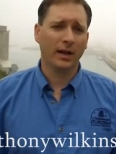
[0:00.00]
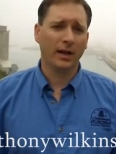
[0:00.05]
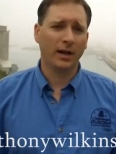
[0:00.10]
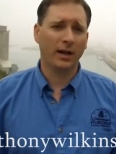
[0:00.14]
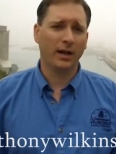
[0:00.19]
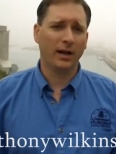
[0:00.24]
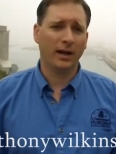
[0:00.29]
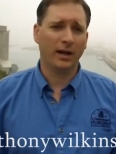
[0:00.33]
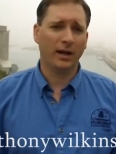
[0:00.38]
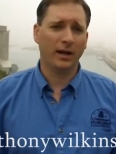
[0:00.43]

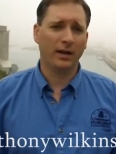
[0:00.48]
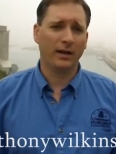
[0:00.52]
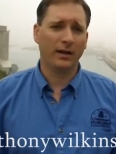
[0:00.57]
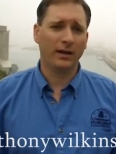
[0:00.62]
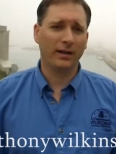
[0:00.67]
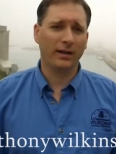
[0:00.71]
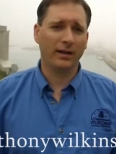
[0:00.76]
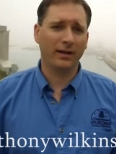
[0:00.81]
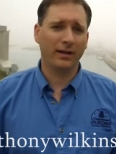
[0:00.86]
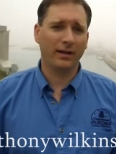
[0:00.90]
uh,
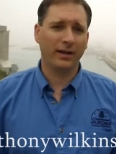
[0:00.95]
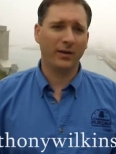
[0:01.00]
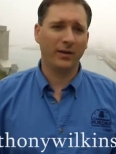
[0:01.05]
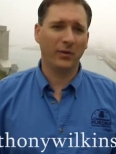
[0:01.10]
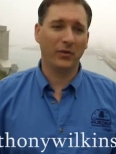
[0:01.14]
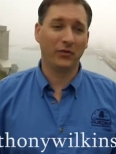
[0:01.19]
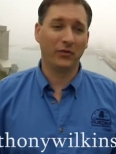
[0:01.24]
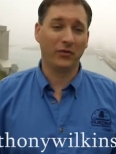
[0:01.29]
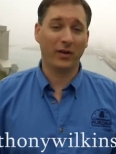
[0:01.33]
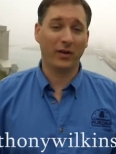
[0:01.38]
it
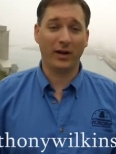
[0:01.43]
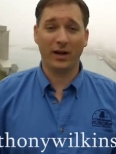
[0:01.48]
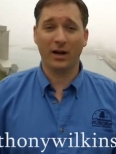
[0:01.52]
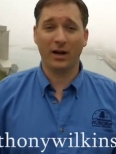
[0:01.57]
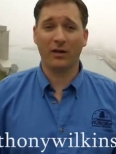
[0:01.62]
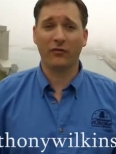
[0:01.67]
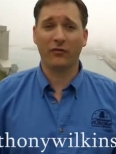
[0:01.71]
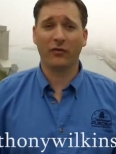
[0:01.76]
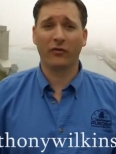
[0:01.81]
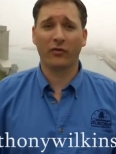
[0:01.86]
was very
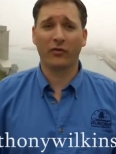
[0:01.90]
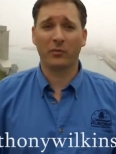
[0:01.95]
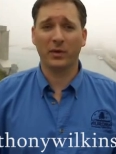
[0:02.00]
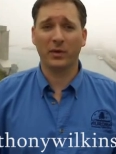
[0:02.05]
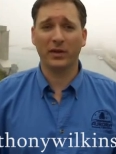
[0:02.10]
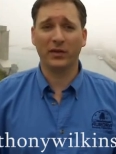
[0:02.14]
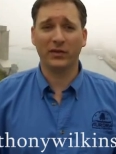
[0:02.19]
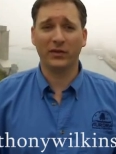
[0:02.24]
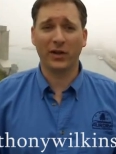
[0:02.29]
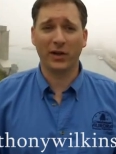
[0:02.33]
helpful for
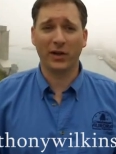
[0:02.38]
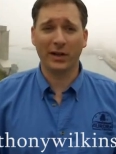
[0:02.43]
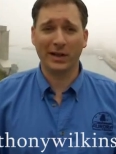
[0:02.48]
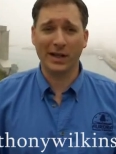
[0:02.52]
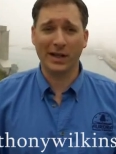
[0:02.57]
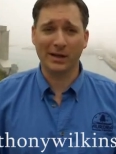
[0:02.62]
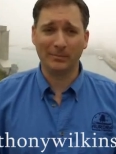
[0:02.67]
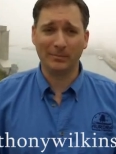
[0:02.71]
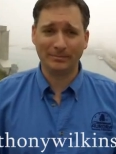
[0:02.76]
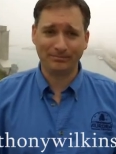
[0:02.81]
me starting
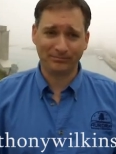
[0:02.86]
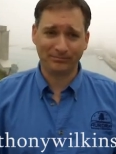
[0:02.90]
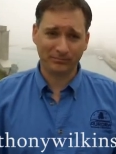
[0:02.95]
up.